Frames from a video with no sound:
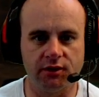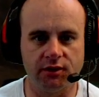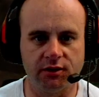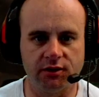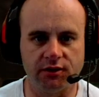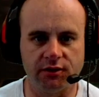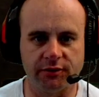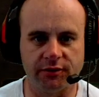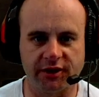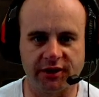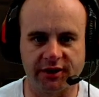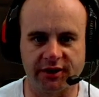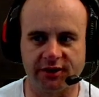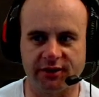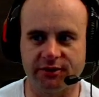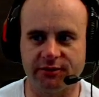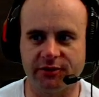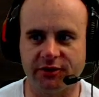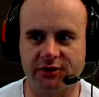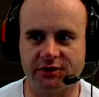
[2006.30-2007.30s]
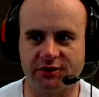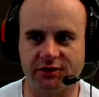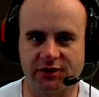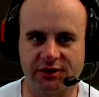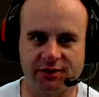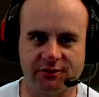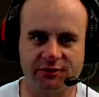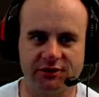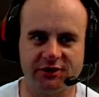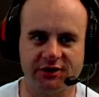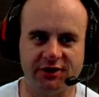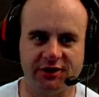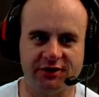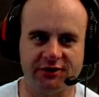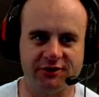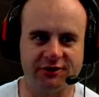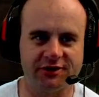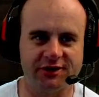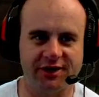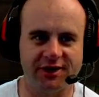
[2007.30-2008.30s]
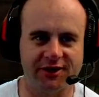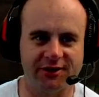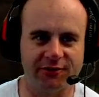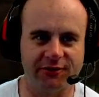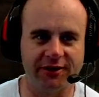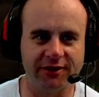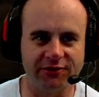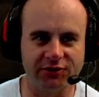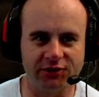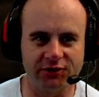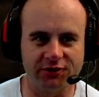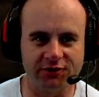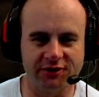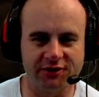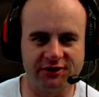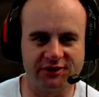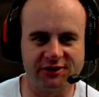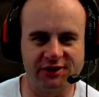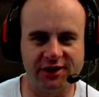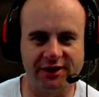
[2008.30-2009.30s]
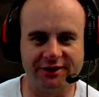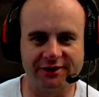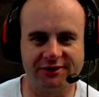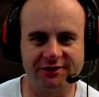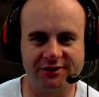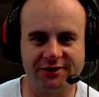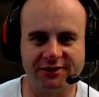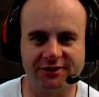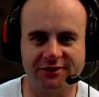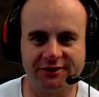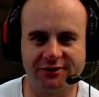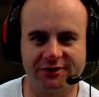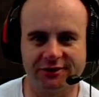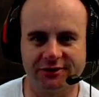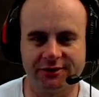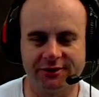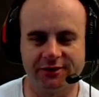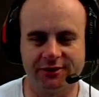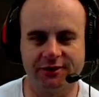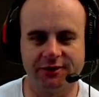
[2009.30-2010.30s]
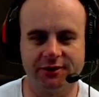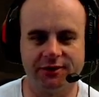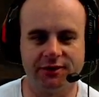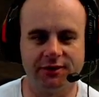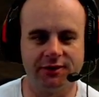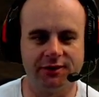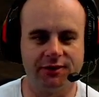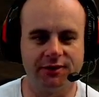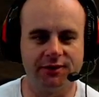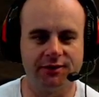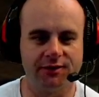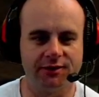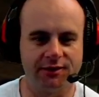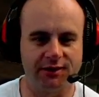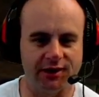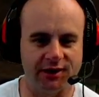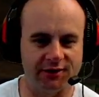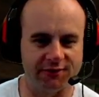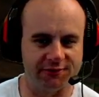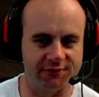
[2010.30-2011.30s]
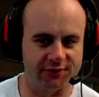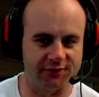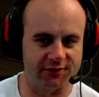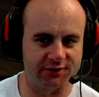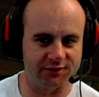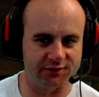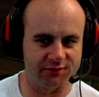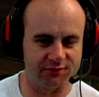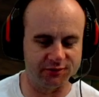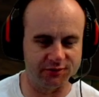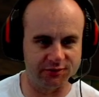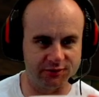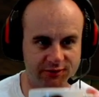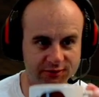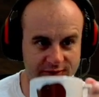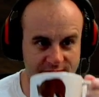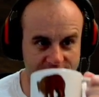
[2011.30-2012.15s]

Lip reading: And when I got up, I was like, I'm just gonna eat this can of ravioli, as sad as it is. I don't feel like dealing with it.